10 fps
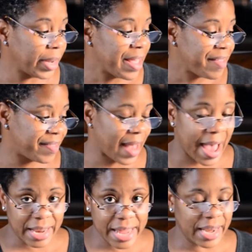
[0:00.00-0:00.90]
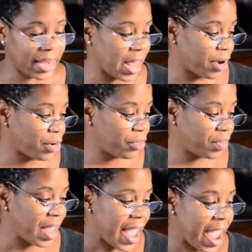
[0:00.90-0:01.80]
Silent letters,
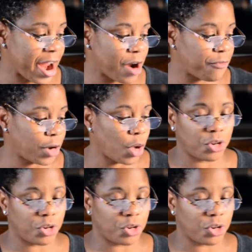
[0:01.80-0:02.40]
airflow